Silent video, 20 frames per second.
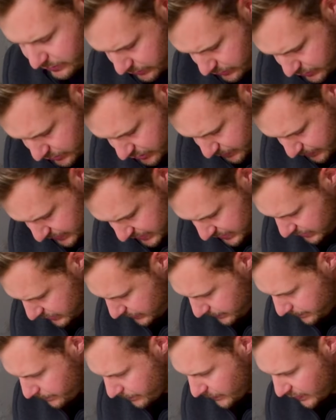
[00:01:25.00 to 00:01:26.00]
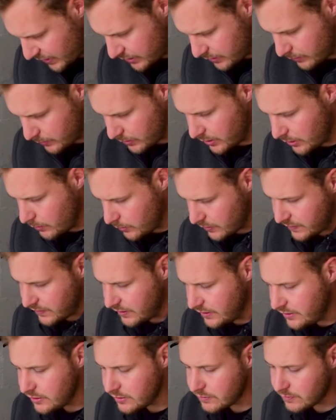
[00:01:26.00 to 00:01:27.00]
looks similar. I don't know what
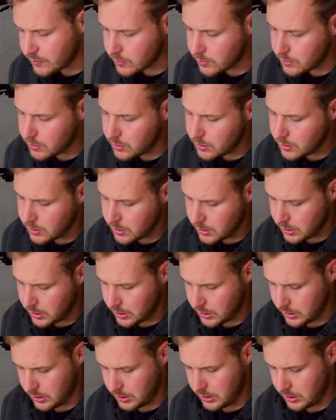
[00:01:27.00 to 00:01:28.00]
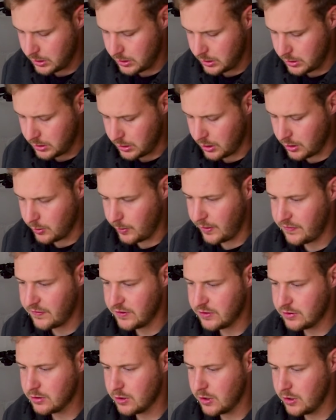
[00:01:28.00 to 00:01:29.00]
this is for. Oh wait, this
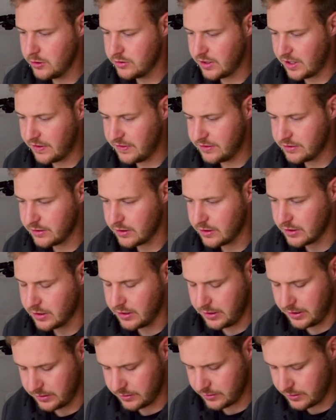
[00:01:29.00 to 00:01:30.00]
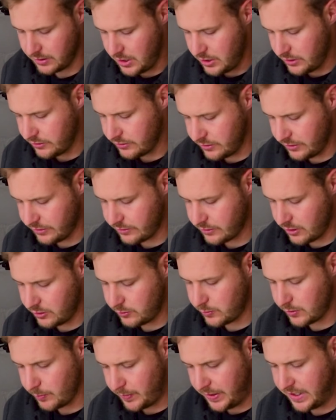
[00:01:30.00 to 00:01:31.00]
will go into the other side of the connector. So this goes
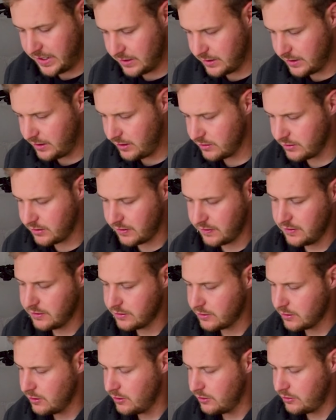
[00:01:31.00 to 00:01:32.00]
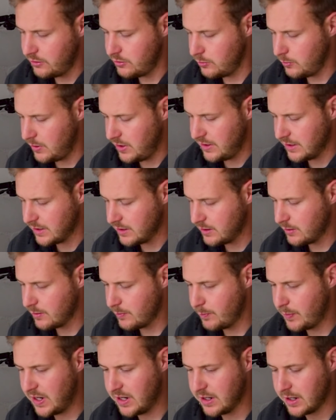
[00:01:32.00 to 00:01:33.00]
where the pedal is, and then this goes to where that
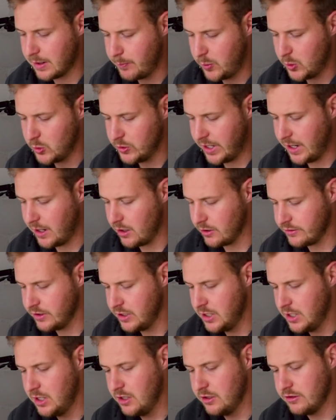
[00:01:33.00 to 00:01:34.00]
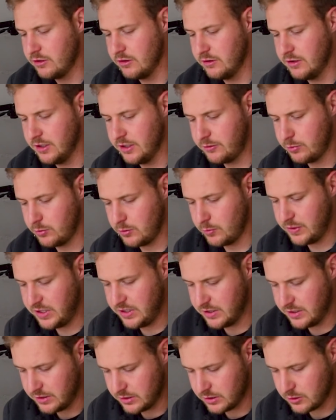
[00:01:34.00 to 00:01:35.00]
plug I pulled out. So this will be the
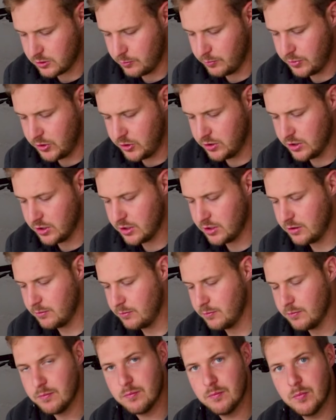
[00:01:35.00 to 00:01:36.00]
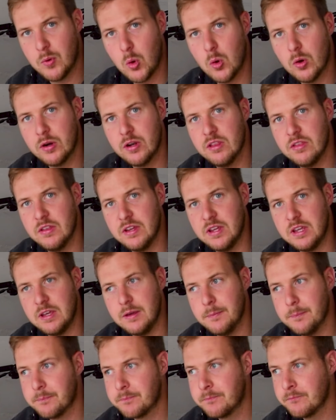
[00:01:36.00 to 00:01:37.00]
little computer board thingy
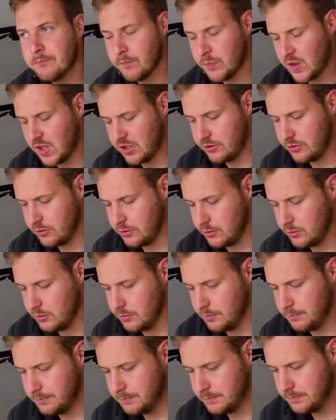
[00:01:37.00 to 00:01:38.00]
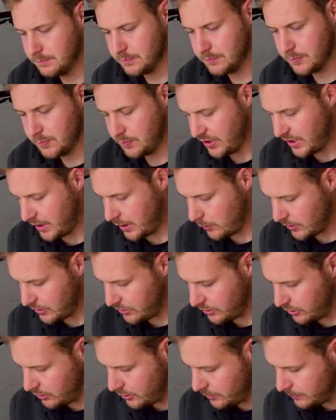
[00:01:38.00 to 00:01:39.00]
to tell it what to
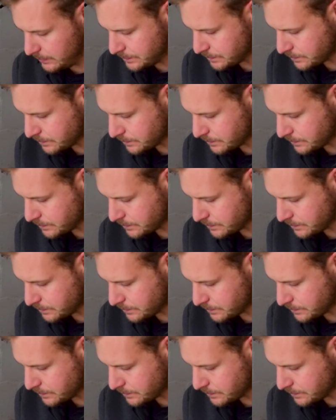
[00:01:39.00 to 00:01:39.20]
do.